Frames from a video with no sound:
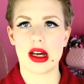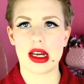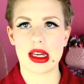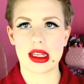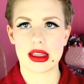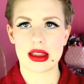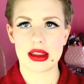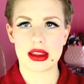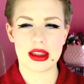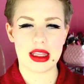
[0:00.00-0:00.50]

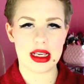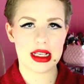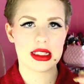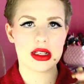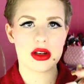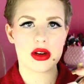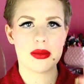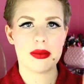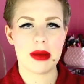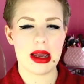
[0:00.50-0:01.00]
Like,
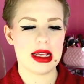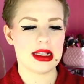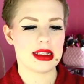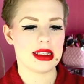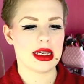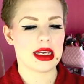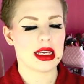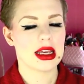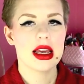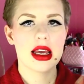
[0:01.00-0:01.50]
these are
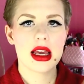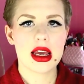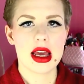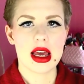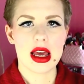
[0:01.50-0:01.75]
amazing.